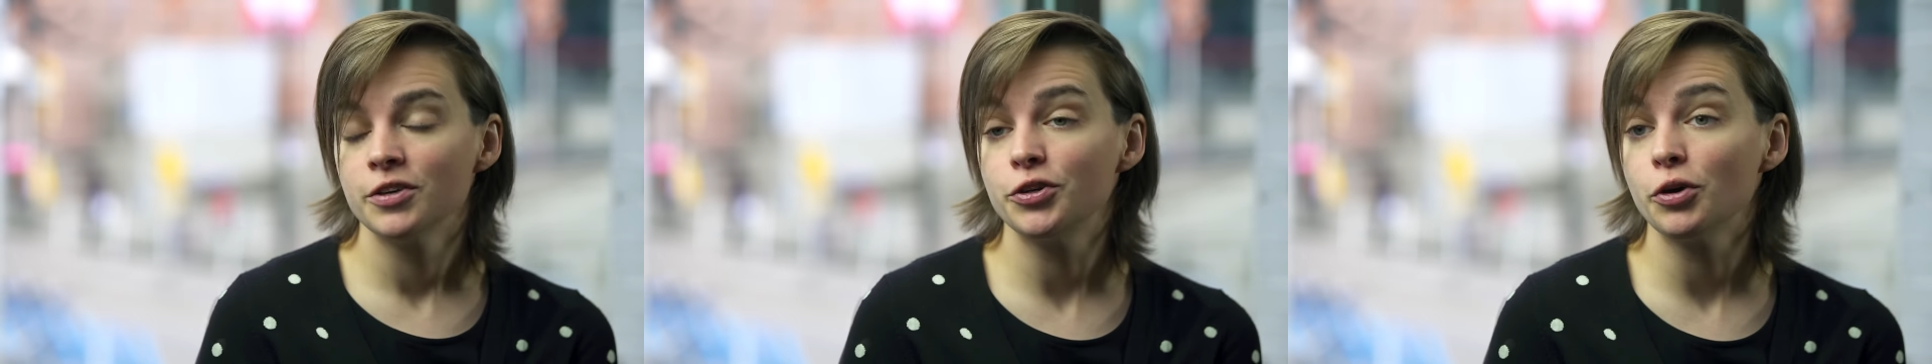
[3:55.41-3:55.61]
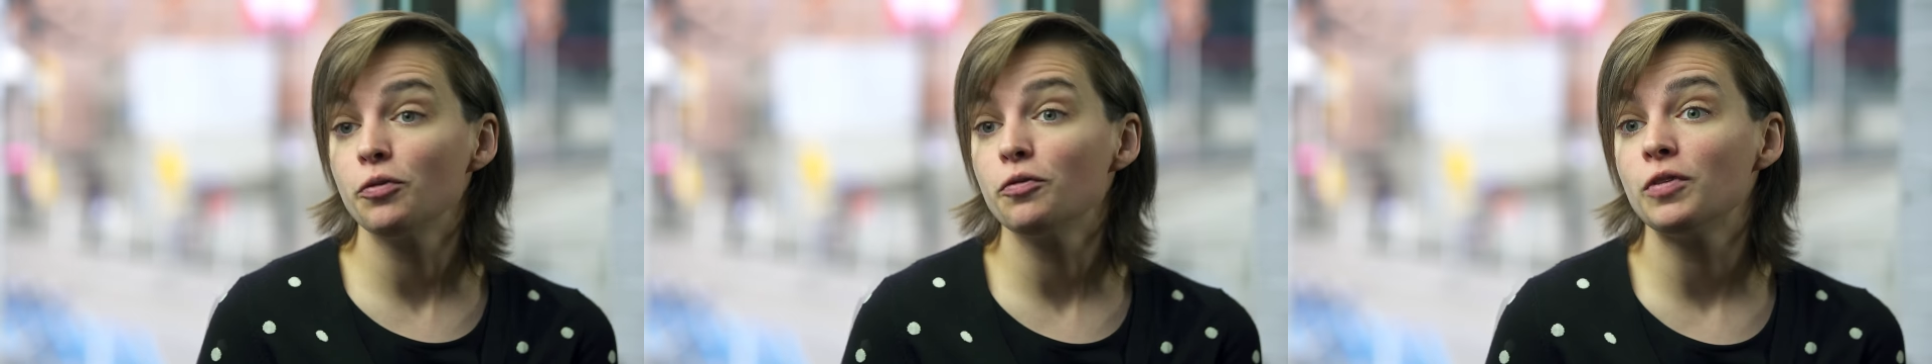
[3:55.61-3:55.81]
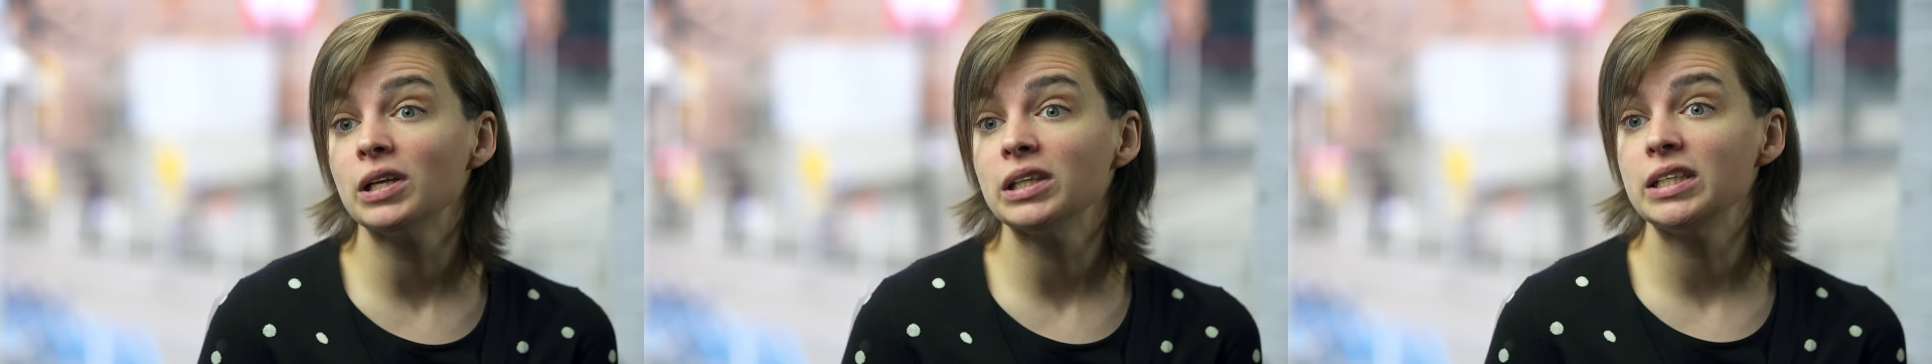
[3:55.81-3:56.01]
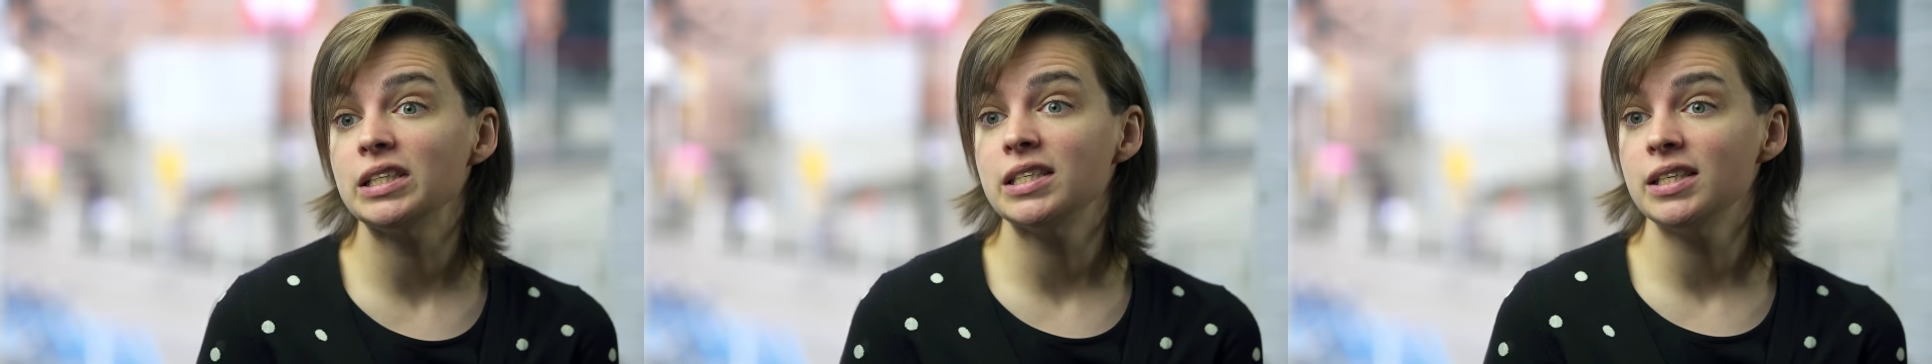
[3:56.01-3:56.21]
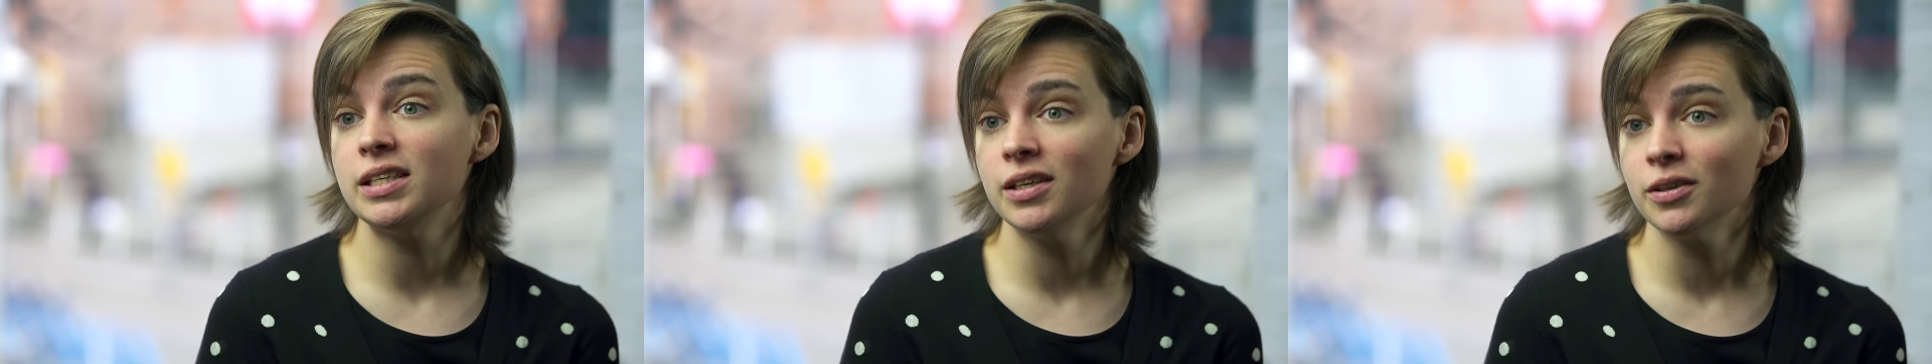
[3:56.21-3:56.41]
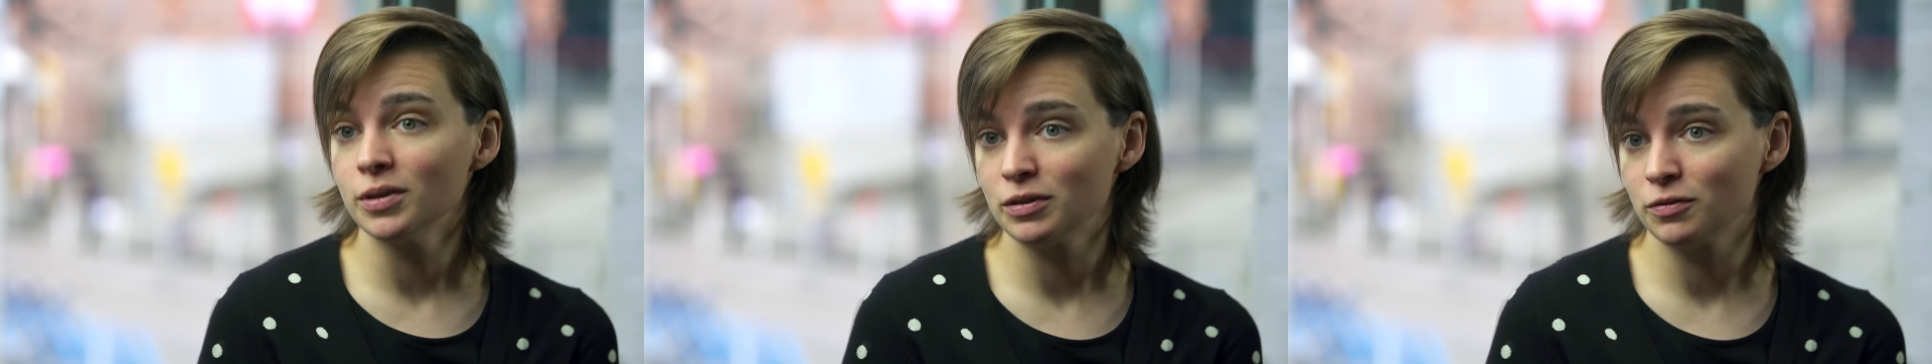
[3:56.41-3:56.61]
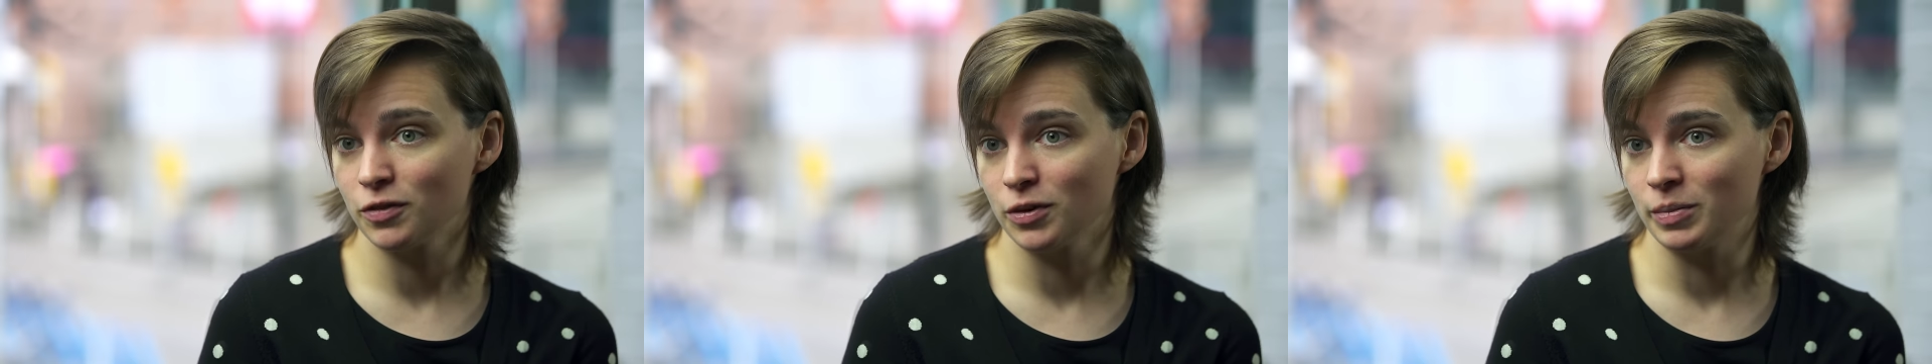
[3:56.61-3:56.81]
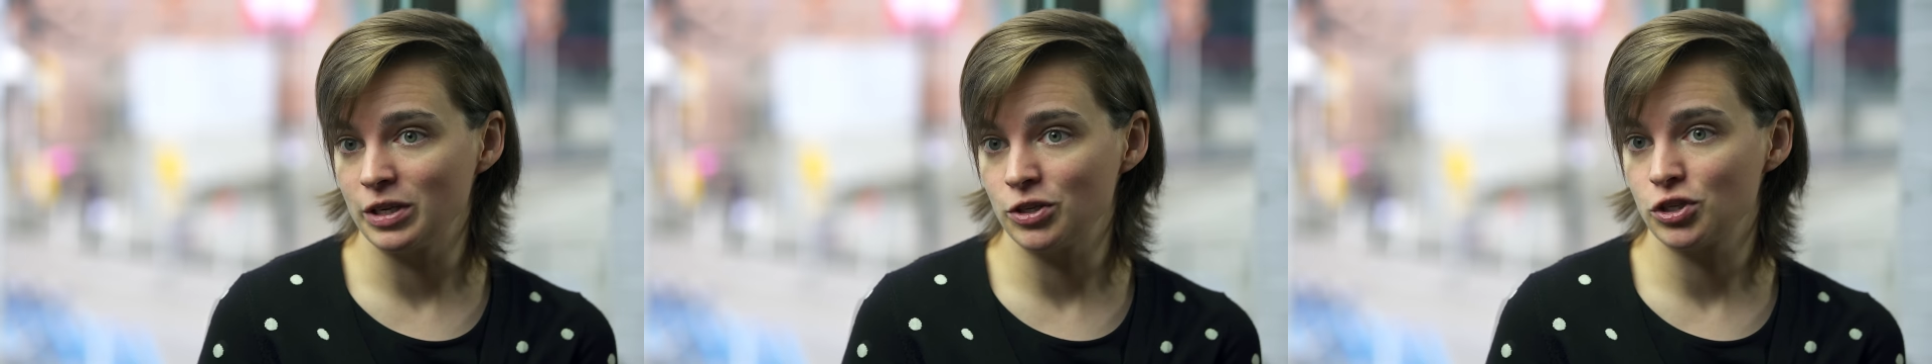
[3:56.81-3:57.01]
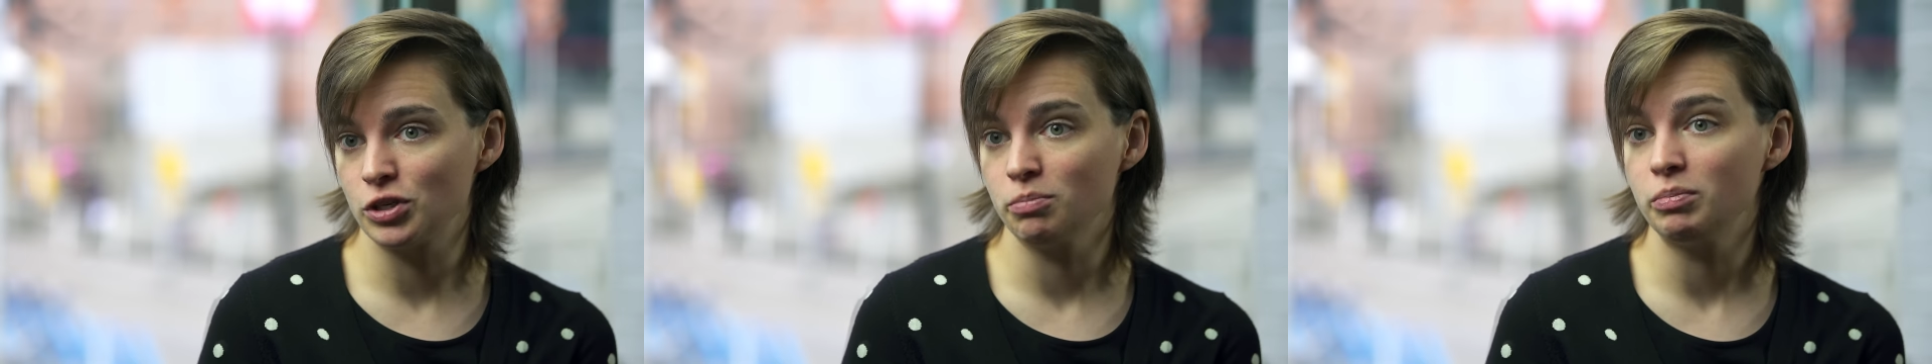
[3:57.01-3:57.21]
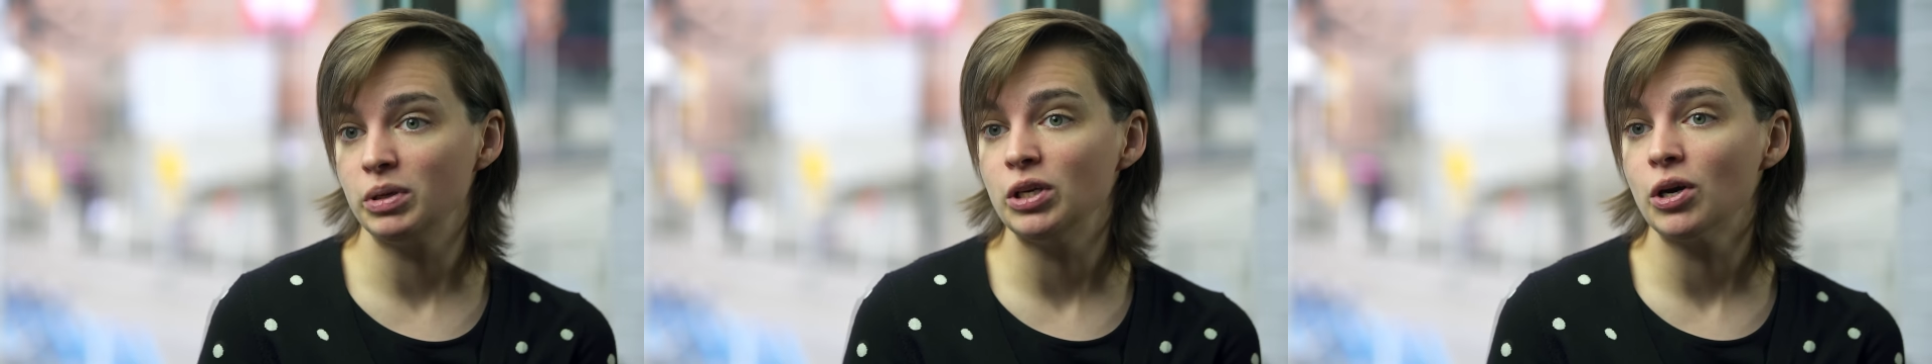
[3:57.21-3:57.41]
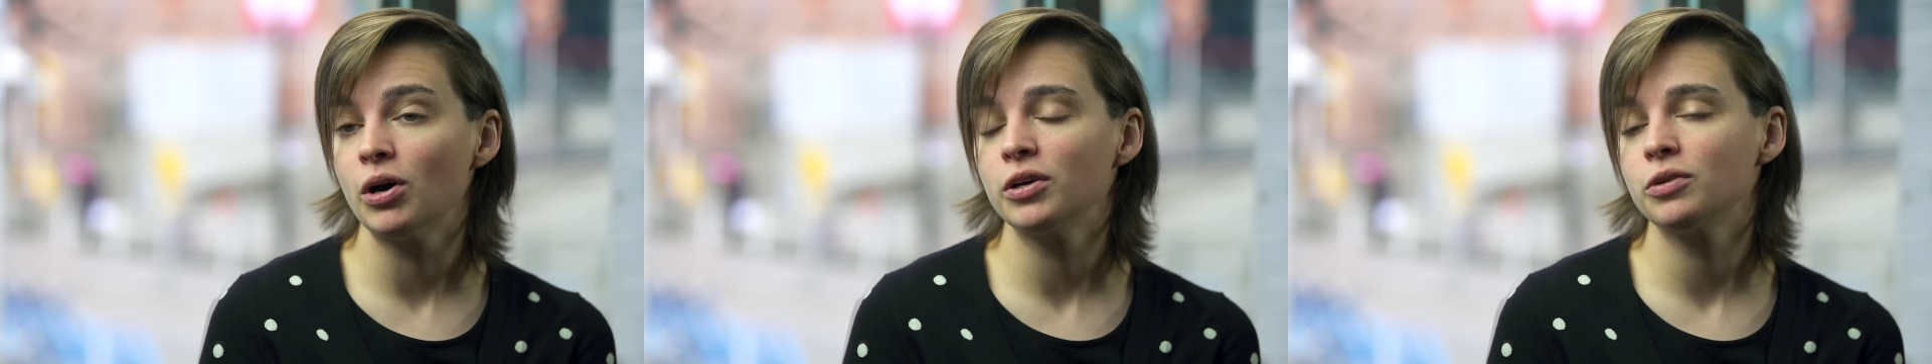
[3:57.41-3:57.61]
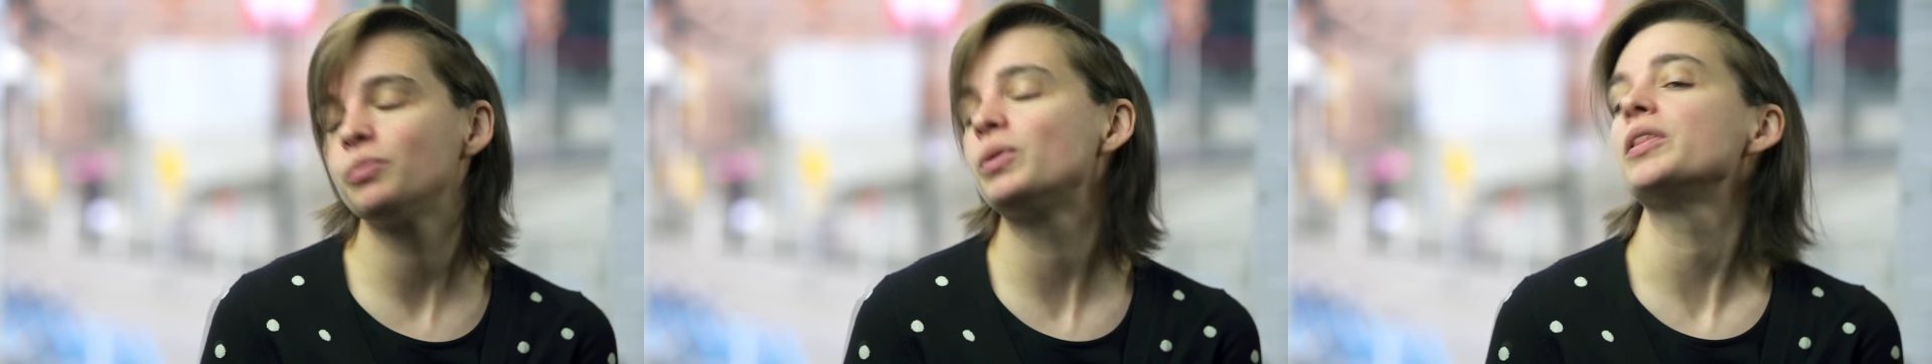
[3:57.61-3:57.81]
Don't volunteer information beyond